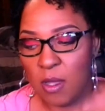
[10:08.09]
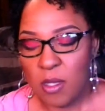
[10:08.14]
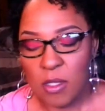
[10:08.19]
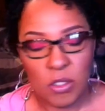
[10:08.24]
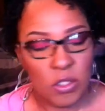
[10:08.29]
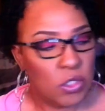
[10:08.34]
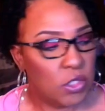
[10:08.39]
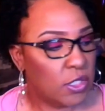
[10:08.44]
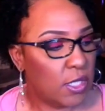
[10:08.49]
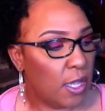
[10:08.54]

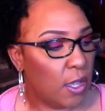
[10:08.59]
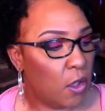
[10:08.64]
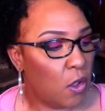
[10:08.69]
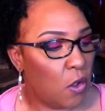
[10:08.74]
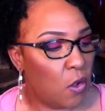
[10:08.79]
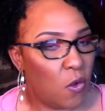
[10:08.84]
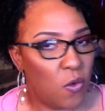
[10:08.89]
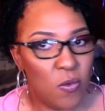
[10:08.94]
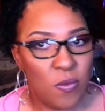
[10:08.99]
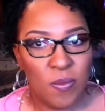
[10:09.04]

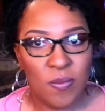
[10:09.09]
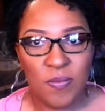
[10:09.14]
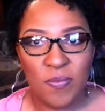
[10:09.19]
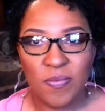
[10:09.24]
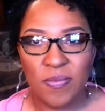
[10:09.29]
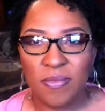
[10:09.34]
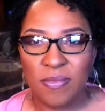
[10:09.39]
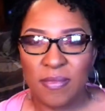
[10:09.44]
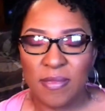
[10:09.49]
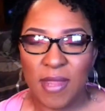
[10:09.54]
So,
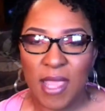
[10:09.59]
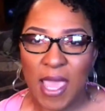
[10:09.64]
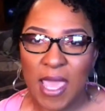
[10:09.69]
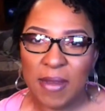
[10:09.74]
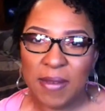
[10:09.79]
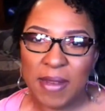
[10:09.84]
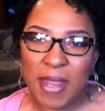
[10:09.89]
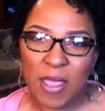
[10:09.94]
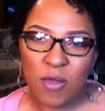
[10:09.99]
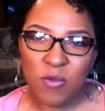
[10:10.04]

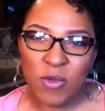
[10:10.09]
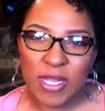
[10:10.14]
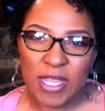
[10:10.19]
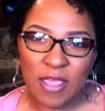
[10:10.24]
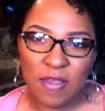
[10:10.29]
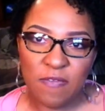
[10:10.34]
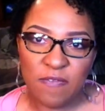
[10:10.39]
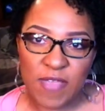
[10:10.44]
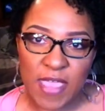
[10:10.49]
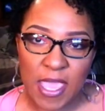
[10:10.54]
I'm not really
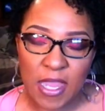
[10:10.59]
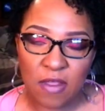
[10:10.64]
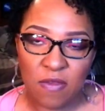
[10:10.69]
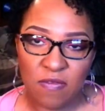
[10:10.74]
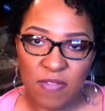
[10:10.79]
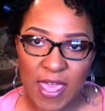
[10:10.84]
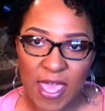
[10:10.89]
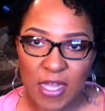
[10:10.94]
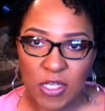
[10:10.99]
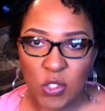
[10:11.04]
a fan of
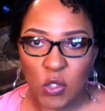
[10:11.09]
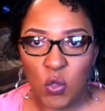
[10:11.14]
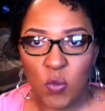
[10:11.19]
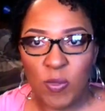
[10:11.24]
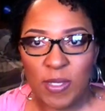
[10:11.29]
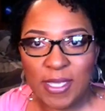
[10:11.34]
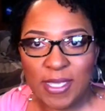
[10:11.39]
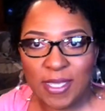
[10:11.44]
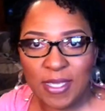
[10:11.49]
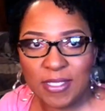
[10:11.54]
that too
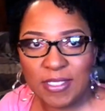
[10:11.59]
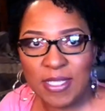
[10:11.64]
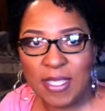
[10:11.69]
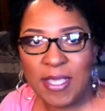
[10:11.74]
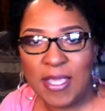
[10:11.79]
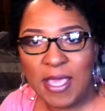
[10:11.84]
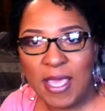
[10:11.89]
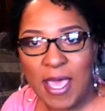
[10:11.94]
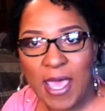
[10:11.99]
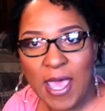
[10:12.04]
because
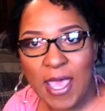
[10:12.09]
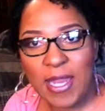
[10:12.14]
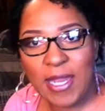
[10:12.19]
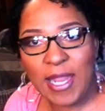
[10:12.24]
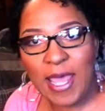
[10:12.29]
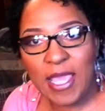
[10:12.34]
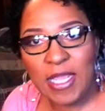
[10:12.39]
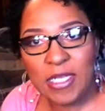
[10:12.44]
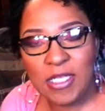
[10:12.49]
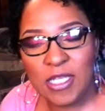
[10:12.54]
I
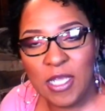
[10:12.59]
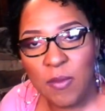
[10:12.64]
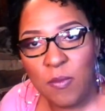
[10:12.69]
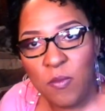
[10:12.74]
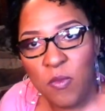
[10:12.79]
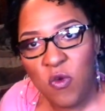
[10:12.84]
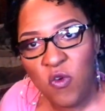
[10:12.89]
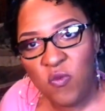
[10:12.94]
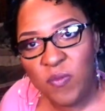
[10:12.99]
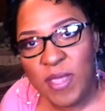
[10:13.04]
like the
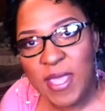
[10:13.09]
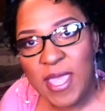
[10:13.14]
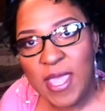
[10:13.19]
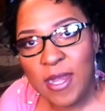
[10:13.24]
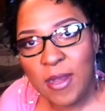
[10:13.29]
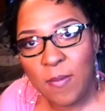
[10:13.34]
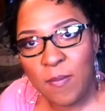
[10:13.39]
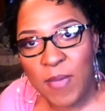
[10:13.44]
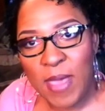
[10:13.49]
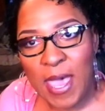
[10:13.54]
movement and
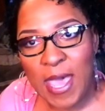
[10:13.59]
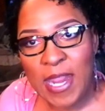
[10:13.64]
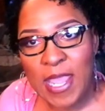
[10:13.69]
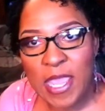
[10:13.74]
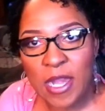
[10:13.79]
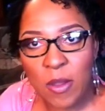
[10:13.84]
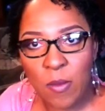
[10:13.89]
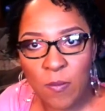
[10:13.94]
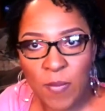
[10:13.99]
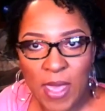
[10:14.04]
the body
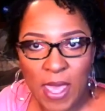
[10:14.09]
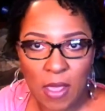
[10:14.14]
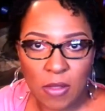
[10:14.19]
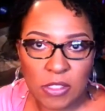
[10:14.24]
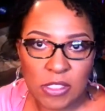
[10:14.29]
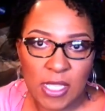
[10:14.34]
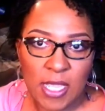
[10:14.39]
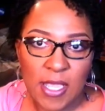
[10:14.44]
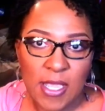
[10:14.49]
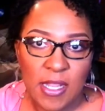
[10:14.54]
and the
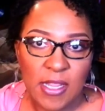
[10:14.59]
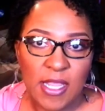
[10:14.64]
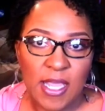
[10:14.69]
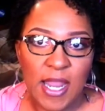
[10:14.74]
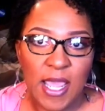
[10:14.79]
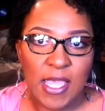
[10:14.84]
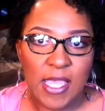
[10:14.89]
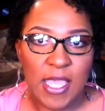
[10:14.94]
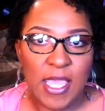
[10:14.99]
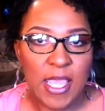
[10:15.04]
bounce that
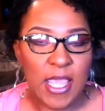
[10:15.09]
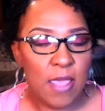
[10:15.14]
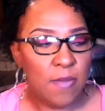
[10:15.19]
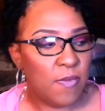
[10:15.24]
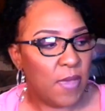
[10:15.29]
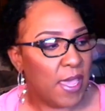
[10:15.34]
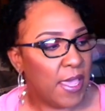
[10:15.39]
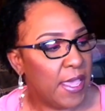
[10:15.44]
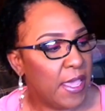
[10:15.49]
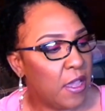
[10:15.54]
I get in
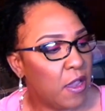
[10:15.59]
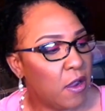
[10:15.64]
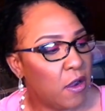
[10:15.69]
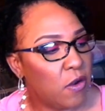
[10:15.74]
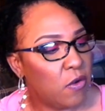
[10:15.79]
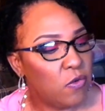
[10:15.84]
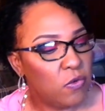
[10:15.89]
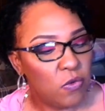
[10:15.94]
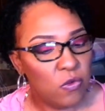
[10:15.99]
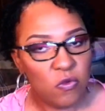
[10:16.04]
my
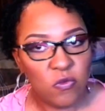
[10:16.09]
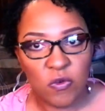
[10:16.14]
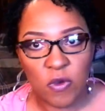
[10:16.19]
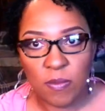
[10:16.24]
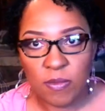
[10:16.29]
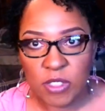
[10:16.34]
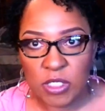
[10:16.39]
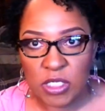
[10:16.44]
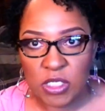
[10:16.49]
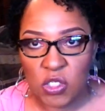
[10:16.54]
hair
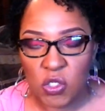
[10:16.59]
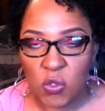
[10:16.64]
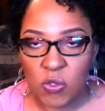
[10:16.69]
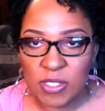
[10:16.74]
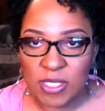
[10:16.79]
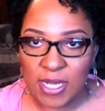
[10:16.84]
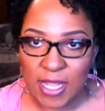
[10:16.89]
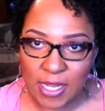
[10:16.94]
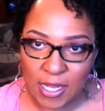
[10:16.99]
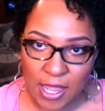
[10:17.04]
from just
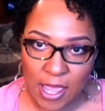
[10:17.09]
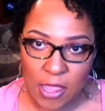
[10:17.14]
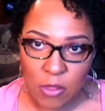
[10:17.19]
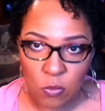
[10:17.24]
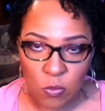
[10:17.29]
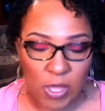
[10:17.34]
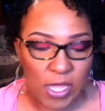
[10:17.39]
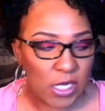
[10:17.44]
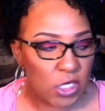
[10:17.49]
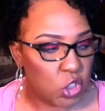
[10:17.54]
using a
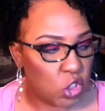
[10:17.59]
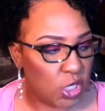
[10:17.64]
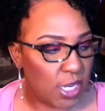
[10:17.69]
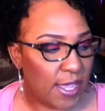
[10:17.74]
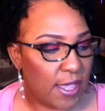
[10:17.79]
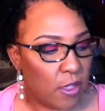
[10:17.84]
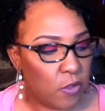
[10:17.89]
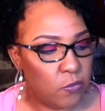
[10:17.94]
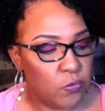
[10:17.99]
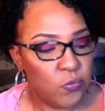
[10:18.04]
lightweight
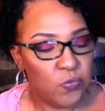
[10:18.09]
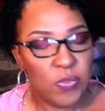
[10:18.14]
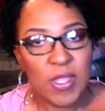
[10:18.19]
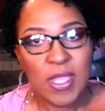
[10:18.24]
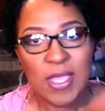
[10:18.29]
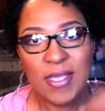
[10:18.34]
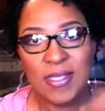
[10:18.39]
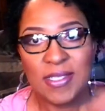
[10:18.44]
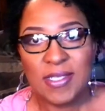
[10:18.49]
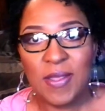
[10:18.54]
gel.
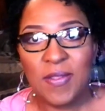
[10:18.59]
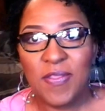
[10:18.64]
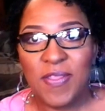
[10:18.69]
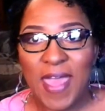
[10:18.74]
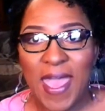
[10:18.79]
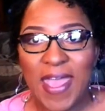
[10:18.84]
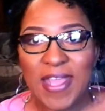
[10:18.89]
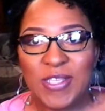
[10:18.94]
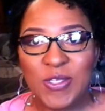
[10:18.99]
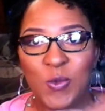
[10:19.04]
So
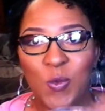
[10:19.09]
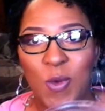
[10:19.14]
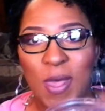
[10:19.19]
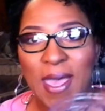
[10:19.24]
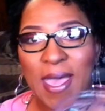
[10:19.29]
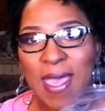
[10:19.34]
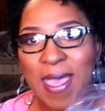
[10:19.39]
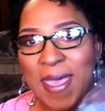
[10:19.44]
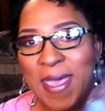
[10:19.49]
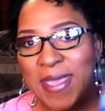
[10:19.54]
that's why
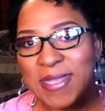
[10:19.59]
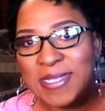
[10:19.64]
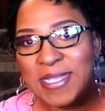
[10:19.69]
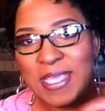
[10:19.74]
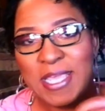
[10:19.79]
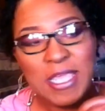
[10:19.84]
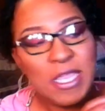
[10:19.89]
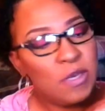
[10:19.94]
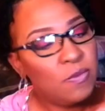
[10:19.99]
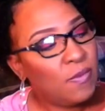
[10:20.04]
I had
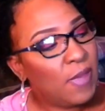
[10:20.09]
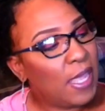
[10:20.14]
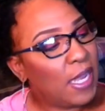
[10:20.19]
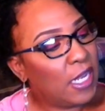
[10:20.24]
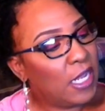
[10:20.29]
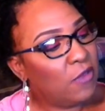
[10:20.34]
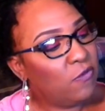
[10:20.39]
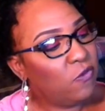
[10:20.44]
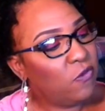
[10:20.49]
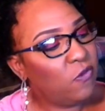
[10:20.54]
to end my
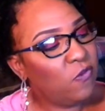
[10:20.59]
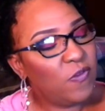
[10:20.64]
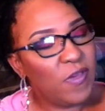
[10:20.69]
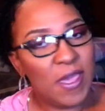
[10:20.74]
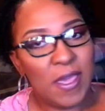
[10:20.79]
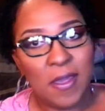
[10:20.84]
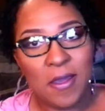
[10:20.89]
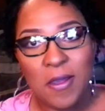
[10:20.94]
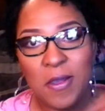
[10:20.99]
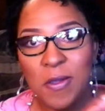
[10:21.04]
love
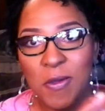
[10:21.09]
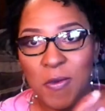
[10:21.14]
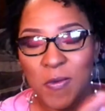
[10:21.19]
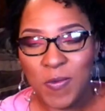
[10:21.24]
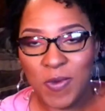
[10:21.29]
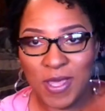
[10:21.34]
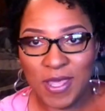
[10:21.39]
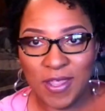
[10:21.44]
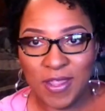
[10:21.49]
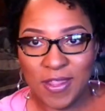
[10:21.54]
affair
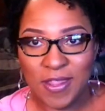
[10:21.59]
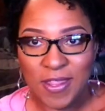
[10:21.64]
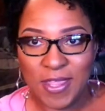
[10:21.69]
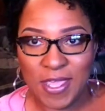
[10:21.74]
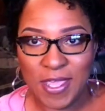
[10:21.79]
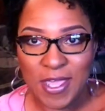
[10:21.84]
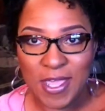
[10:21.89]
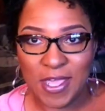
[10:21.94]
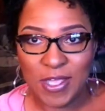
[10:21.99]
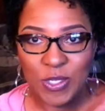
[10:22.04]
with
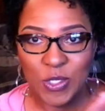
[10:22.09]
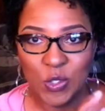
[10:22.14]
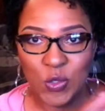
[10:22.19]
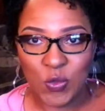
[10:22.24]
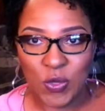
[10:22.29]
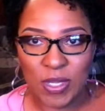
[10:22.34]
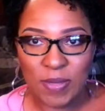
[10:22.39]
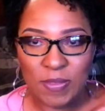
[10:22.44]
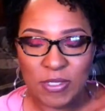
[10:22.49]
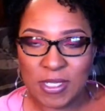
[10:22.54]
the
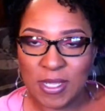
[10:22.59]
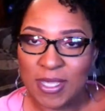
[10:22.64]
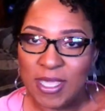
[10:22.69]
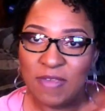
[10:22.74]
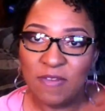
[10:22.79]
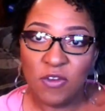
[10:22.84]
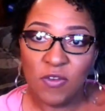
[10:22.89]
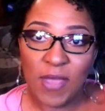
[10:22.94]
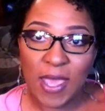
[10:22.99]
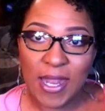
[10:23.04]
Extreme Gel.
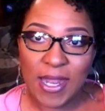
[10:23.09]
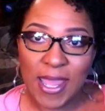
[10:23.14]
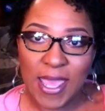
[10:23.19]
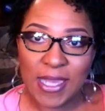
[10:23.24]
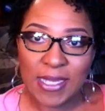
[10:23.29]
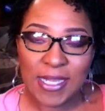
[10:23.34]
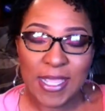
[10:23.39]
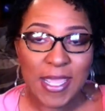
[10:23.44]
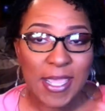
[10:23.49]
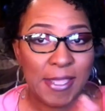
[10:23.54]
Even though I
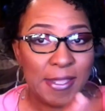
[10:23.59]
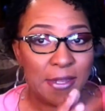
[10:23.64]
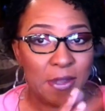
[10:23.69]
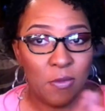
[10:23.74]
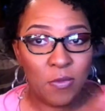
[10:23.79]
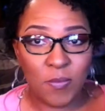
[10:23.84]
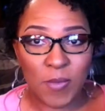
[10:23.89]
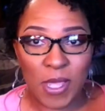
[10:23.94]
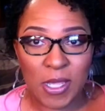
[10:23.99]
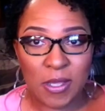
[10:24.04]
liked it, it
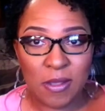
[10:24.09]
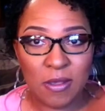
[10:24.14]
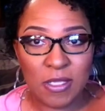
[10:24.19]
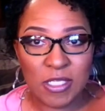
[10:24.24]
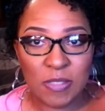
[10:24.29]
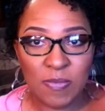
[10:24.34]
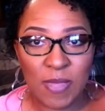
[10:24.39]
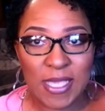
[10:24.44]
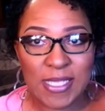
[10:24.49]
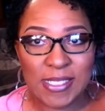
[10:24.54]
clumped my curls
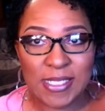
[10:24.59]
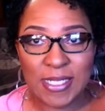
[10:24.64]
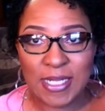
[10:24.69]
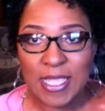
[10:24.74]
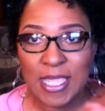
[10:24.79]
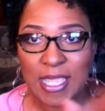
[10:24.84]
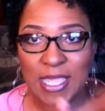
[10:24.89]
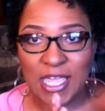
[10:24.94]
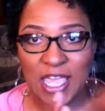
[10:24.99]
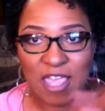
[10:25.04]
amazingly,
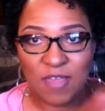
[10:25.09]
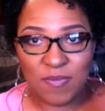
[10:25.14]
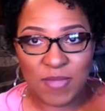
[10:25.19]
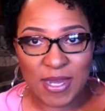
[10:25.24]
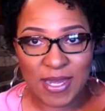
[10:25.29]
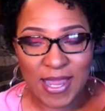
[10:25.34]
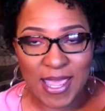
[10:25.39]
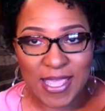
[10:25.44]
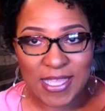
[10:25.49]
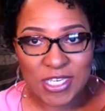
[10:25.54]
it gave me
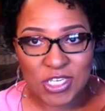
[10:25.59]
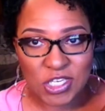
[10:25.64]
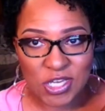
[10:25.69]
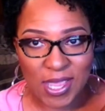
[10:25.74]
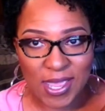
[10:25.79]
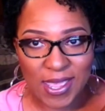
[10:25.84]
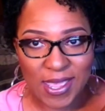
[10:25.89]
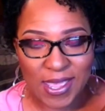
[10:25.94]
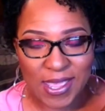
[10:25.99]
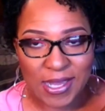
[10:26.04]
a nice
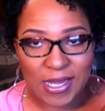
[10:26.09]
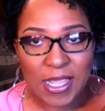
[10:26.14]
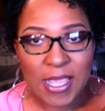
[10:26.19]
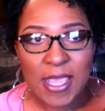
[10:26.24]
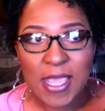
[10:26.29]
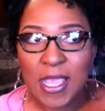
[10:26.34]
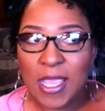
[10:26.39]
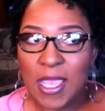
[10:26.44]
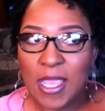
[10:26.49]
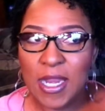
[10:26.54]
shine,
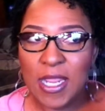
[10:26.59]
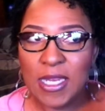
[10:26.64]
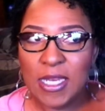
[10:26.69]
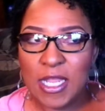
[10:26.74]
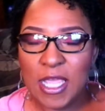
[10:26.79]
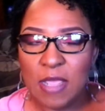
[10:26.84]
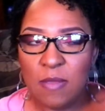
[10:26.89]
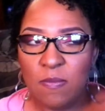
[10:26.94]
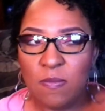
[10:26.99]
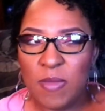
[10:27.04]
and it
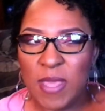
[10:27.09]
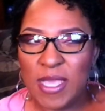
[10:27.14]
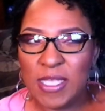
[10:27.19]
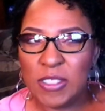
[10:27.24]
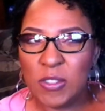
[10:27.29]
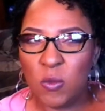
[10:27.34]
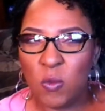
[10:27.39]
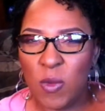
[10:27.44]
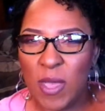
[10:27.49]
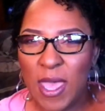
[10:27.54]
did
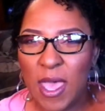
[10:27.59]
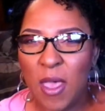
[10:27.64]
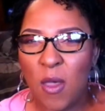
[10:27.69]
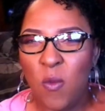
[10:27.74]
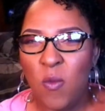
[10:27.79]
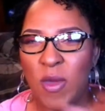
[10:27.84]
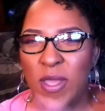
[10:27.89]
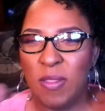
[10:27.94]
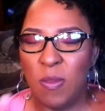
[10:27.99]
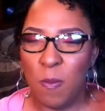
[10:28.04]
mix well
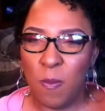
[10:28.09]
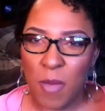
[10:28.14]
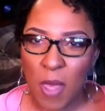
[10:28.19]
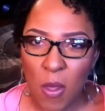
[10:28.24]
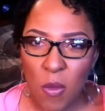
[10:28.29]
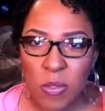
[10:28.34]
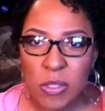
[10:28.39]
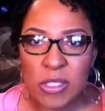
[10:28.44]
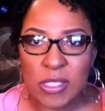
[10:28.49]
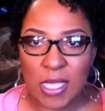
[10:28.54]
with
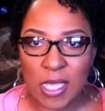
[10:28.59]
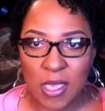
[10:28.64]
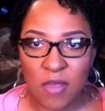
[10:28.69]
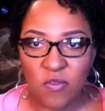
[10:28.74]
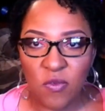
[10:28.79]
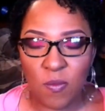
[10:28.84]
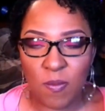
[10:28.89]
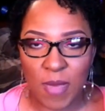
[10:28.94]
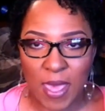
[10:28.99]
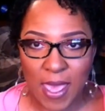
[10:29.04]
most of
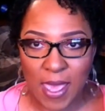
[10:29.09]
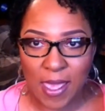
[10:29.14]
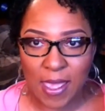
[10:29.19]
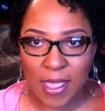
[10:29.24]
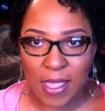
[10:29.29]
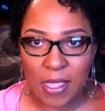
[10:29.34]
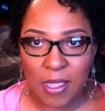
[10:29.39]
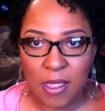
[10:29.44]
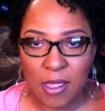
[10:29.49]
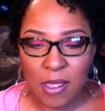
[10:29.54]

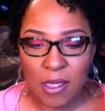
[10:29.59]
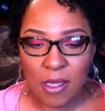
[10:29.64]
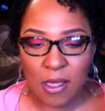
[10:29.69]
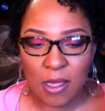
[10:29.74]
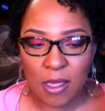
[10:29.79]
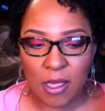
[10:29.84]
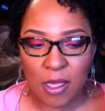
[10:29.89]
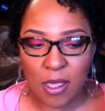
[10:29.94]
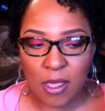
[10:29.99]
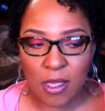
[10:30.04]
my
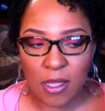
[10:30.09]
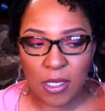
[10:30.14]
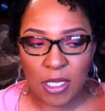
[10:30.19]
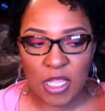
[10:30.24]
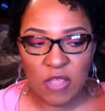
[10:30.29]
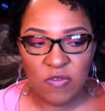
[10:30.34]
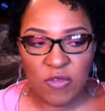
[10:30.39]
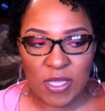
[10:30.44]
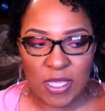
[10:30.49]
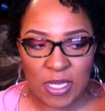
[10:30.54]
uh,
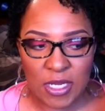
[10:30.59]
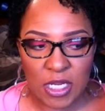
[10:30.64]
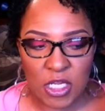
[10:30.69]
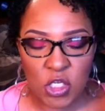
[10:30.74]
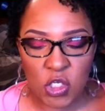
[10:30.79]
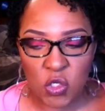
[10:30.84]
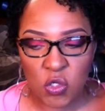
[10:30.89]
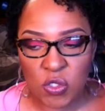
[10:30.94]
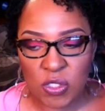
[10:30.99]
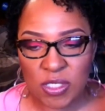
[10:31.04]
leave-in
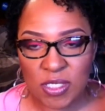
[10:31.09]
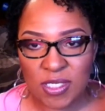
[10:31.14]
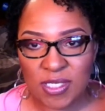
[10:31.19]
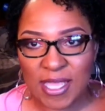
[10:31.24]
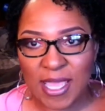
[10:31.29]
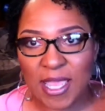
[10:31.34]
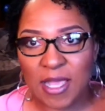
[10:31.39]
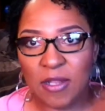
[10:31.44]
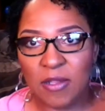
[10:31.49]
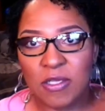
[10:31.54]
conditioners and
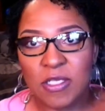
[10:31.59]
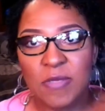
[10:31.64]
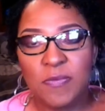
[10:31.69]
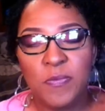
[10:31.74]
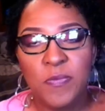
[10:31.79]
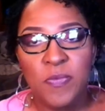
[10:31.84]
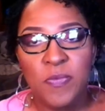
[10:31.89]
stylers.